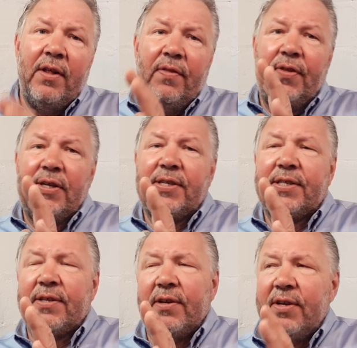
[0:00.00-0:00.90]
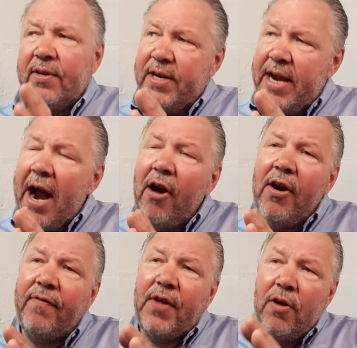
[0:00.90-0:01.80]
This
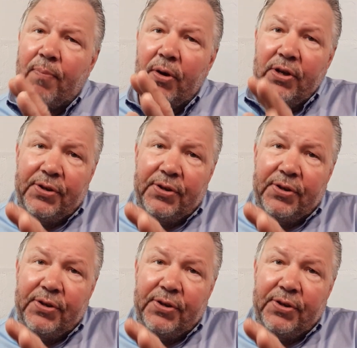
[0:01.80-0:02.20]
narrative that you put,